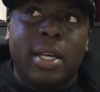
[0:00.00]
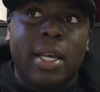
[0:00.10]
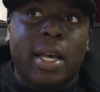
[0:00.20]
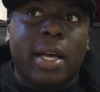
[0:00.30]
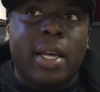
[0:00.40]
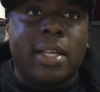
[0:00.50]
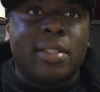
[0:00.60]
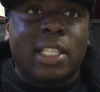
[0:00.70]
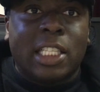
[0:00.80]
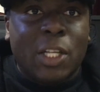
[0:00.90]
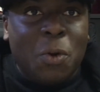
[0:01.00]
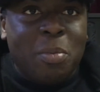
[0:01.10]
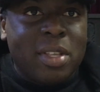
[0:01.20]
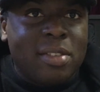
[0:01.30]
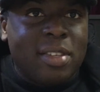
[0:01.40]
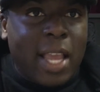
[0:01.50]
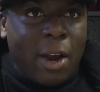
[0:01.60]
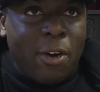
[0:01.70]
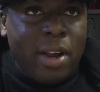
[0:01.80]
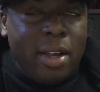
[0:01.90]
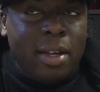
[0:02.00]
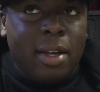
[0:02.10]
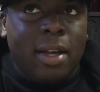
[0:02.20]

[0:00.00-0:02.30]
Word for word: uh, wow. uh, it's a little bit scary.